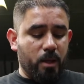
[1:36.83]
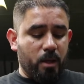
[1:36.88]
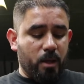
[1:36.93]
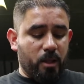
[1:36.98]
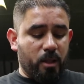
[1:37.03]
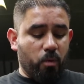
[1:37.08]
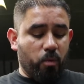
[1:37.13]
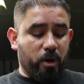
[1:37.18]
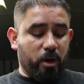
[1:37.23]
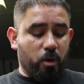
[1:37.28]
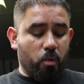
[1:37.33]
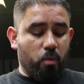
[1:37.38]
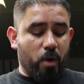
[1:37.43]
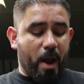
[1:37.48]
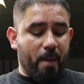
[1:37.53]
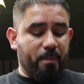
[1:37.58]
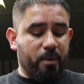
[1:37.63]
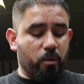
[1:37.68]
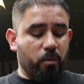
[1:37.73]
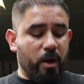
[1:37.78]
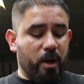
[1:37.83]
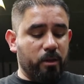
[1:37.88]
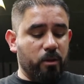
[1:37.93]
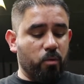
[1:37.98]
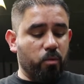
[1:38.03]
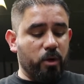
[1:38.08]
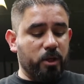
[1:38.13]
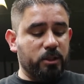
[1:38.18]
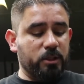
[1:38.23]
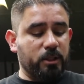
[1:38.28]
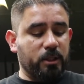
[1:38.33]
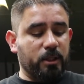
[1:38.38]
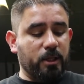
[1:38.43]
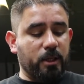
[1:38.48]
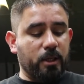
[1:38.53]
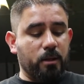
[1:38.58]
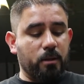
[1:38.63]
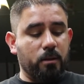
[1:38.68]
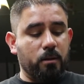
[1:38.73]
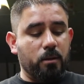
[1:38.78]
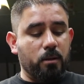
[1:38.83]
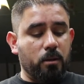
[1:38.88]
And then we're going to wrap it around the wrist again.